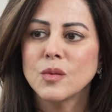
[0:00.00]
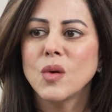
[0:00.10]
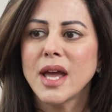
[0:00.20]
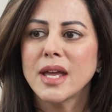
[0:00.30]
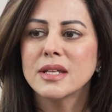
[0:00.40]

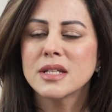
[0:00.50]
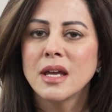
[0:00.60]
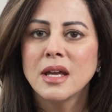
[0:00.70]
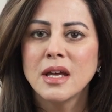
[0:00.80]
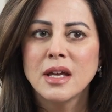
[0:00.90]
Right.
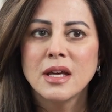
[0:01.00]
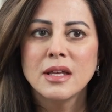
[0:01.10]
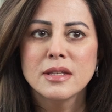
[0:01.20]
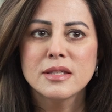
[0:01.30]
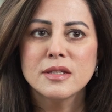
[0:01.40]

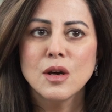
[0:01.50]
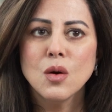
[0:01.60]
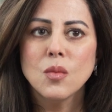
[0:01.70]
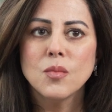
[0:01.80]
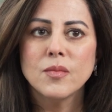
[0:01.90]

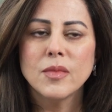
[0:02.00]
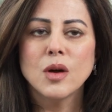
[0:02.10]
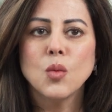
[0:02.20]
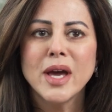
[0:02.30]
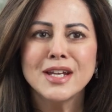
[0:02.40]
So
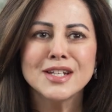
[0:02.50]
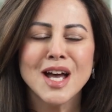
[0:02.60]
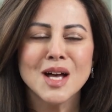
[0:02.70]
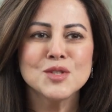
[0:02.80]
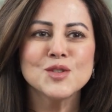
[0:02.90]
when it
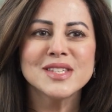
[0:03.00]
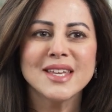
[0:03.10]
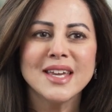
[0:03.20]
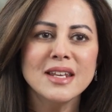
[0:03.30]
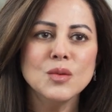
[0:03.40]
comes to
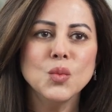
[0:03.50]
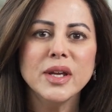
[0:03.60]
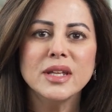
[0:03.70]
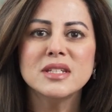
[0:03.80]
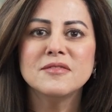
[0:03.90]
skin,
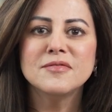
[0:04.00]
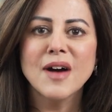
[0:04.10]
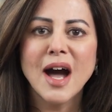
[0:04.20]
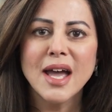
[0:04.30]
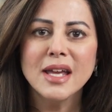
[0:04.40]
we
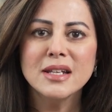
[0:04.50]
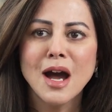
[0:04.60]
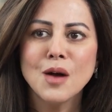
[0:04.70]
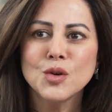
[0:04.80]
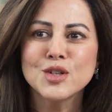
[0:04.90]
divide
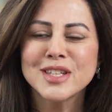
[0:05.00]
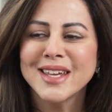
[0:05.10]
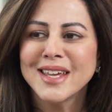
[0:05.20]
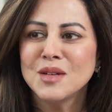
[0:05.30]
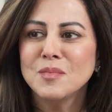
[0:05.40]
our
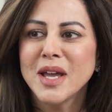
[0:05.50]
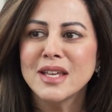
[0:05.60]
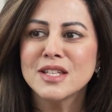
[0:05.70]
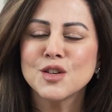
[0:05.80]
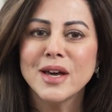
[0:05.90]
skin
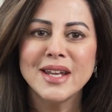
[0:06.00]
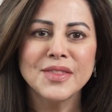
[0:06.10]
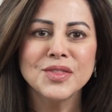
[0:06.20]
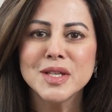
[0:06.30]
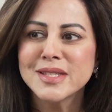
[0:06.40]
based on
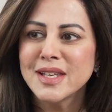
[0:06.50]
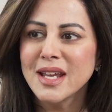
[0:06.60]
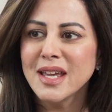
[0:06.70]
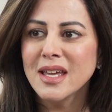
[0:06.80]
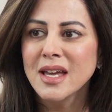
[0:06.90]

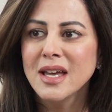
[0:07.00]
ethnicity.